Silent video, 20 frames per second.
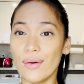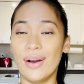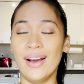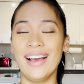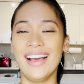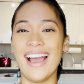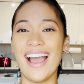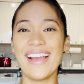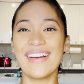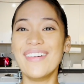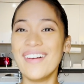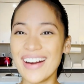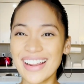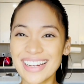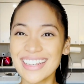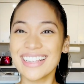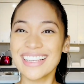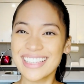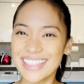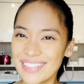I wanted
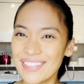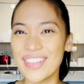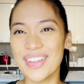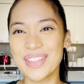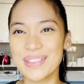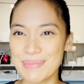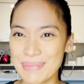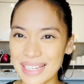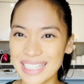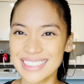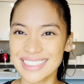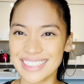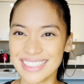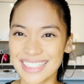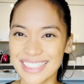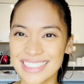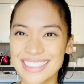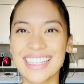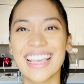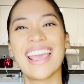to keep those
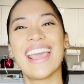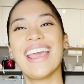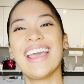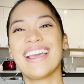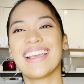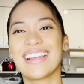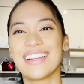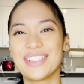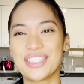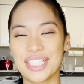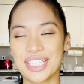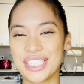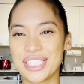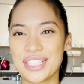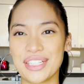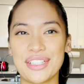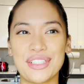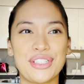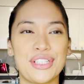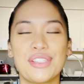pictures, you know,
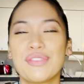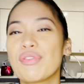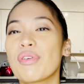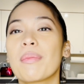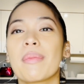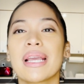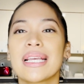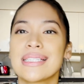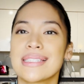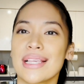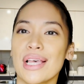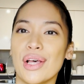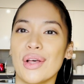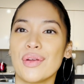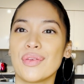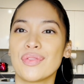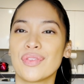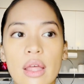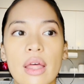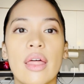just for
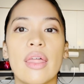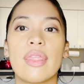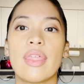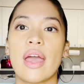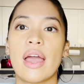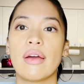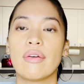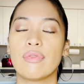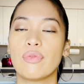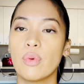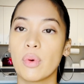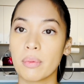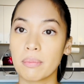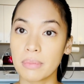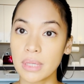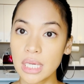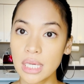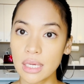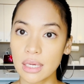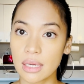myself. That for
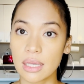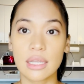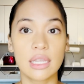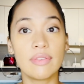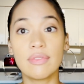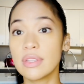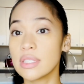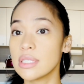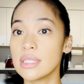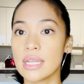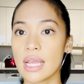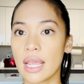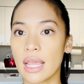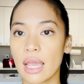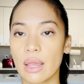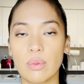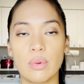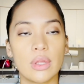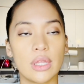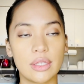me, and even today, I
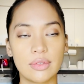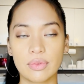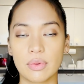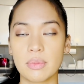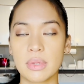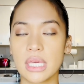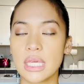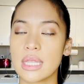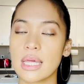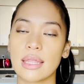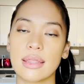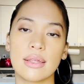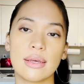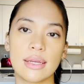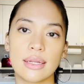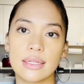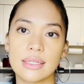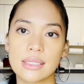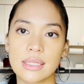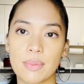realize for me
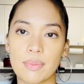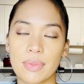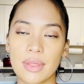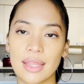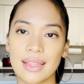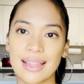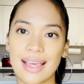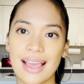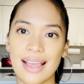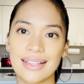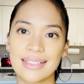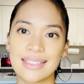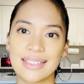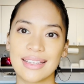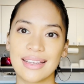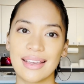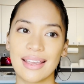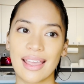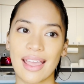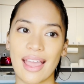that is something that
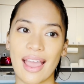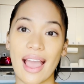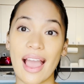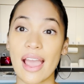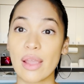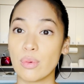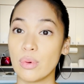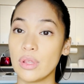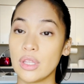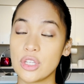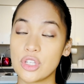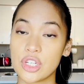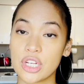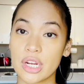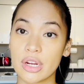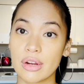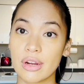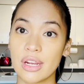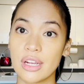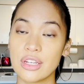I really
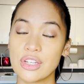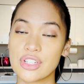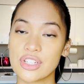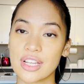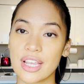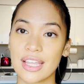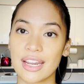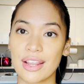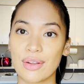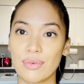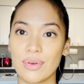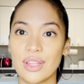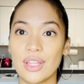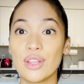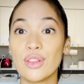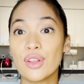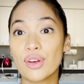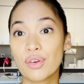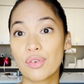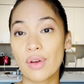cherish and I really
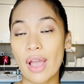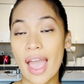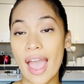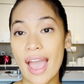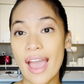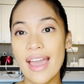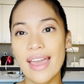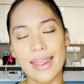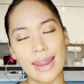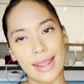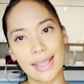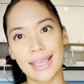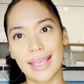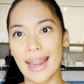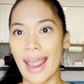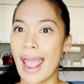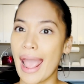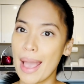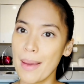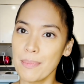look at and I get
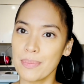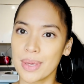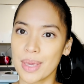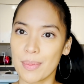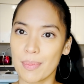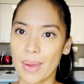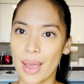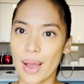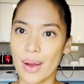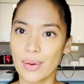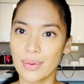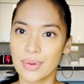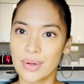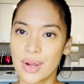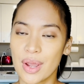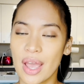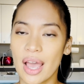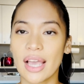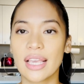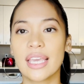happy about.
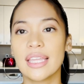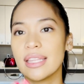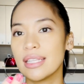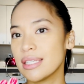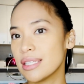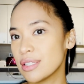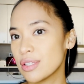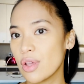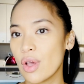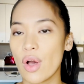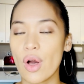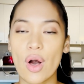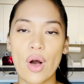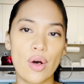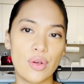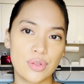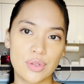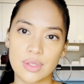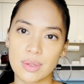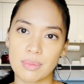Again, this is
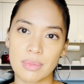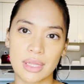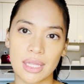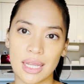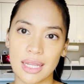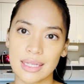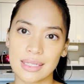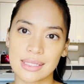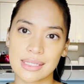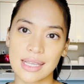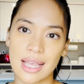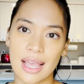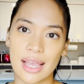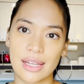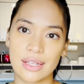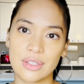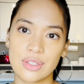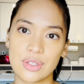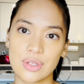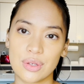also something that is
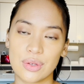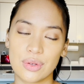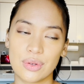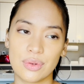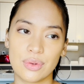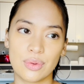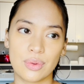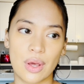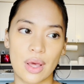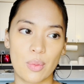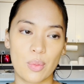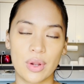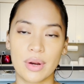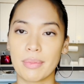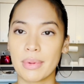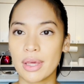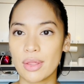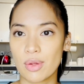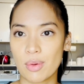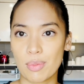tied to one of
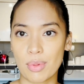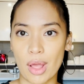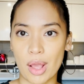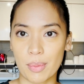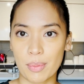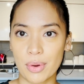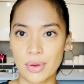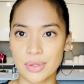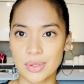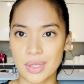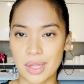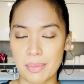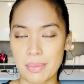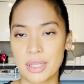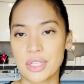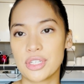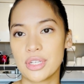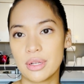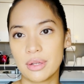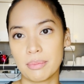my other blog posts that I
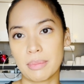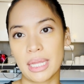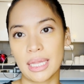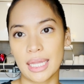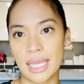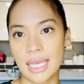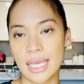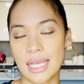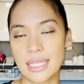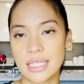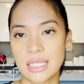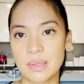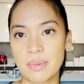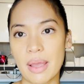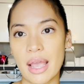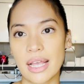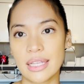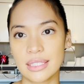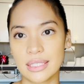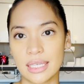mentioned in my late cousin's
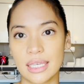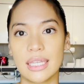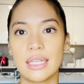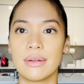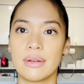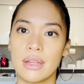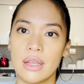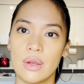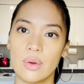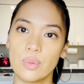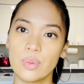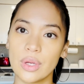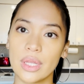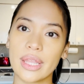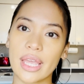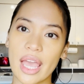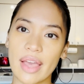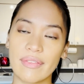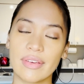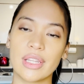passing, and really
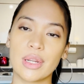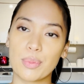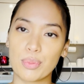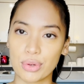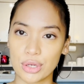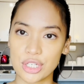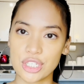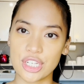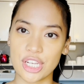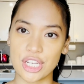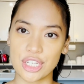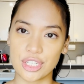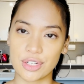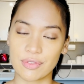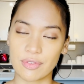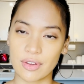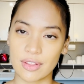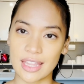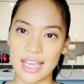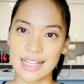having an appreciation
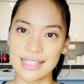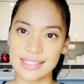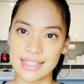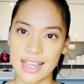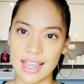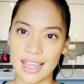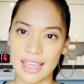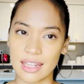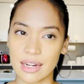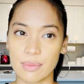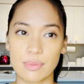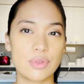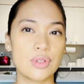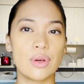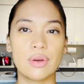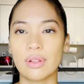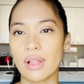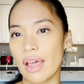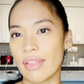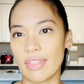for that day. And I'm so
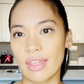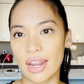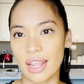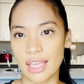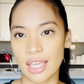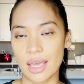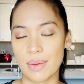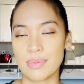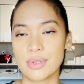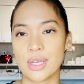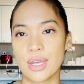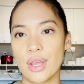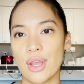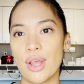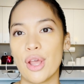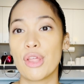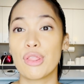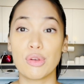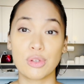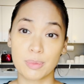glad that I kept
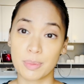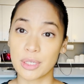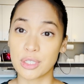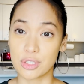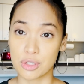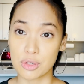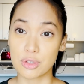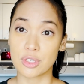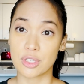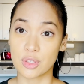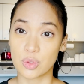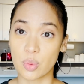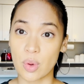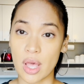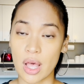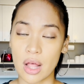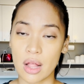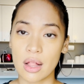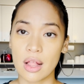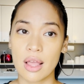those pictures as
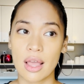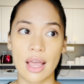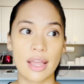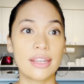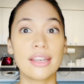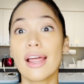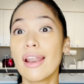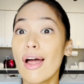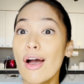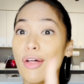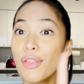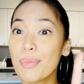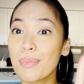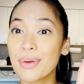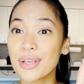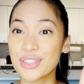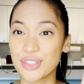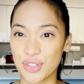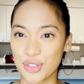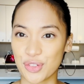well. Not all the
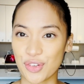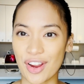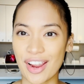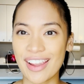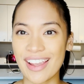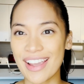pictures, right?